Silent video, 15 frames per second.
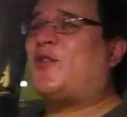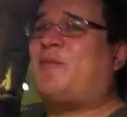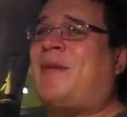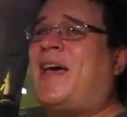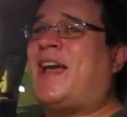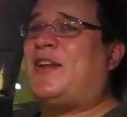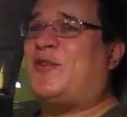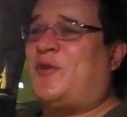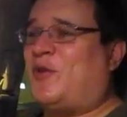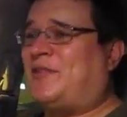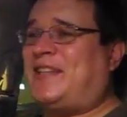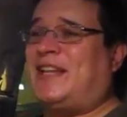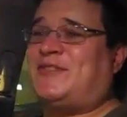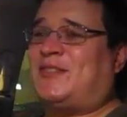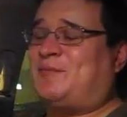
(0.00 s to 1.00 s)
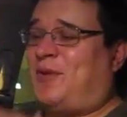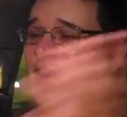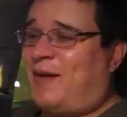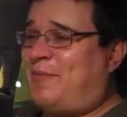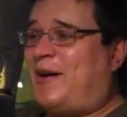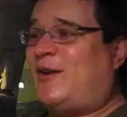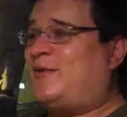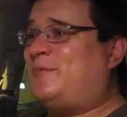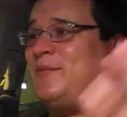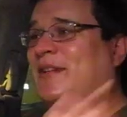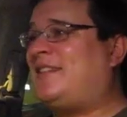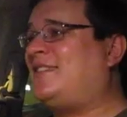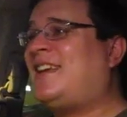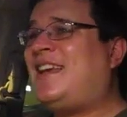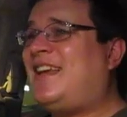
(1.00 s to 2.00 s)
her back and her tits just pop out,
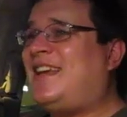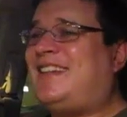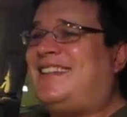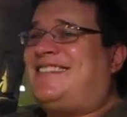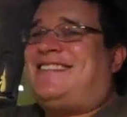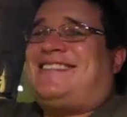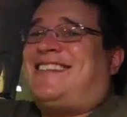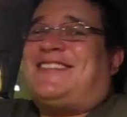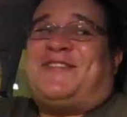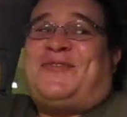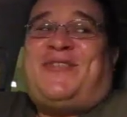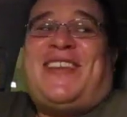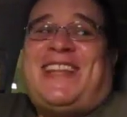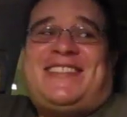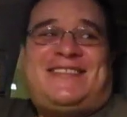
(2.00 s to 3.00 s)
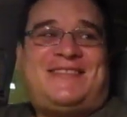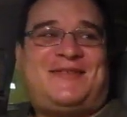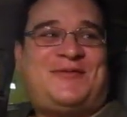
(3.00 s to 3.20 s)
but it doesn't fit.